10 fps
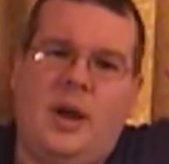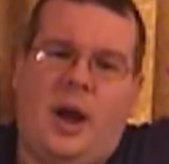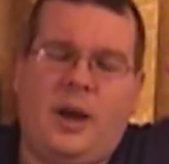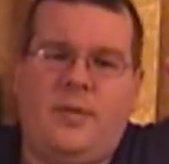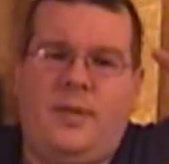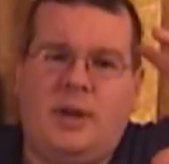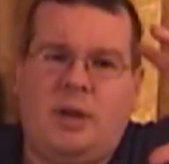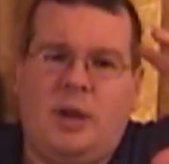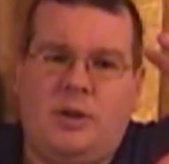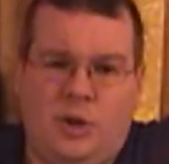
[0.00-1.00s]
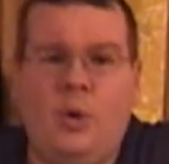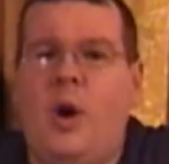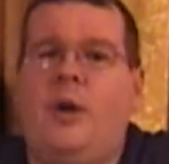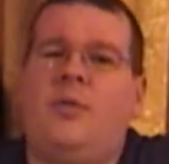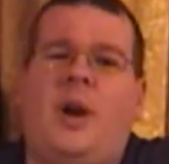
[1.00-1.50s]
I could fit
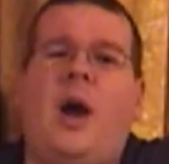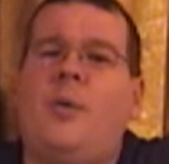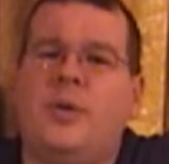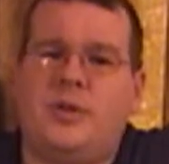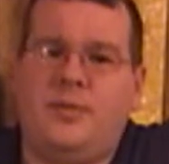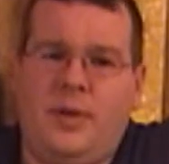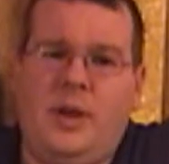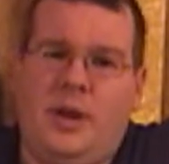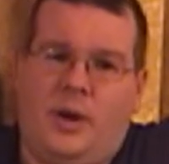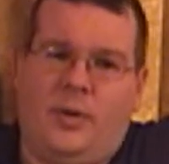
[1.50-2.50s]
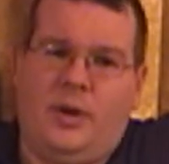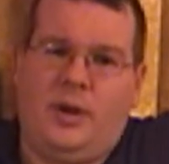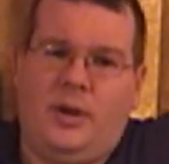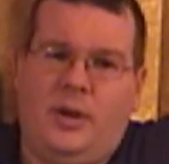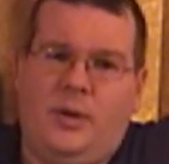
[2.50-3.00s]
200 hours of video
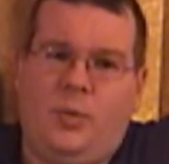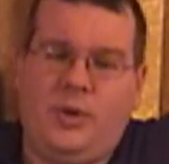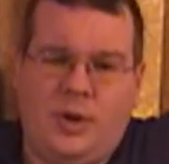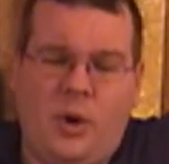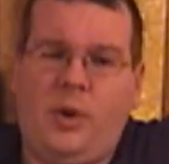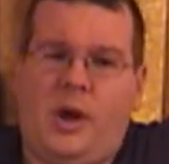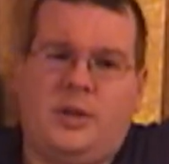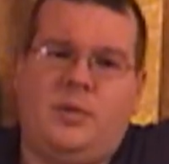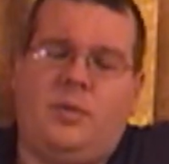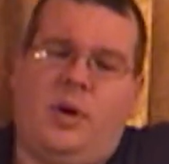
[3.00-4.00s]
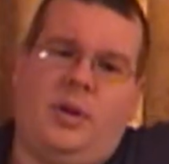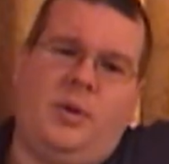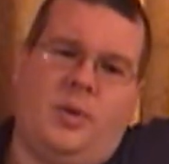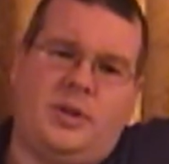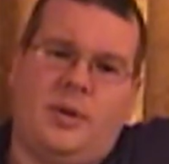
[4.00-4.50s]
with no loss of
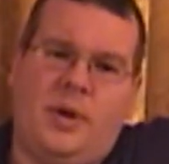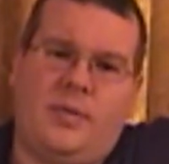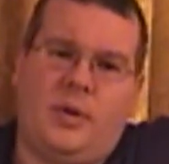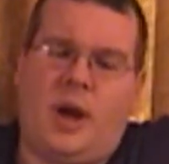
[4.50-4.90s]
quality whatsoever.